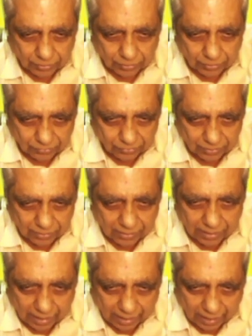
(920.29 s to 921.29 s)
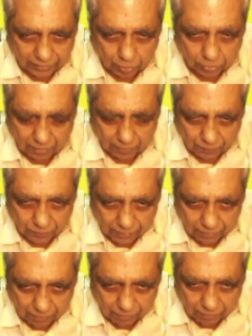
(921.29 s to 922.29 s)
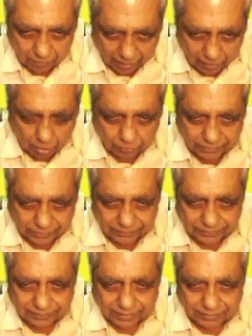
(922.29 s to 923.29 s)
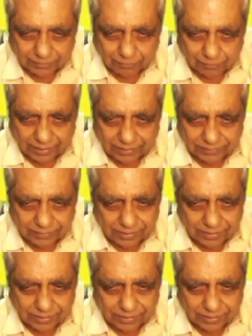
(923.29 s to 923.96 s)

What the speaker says: I know the value of resistance as well as the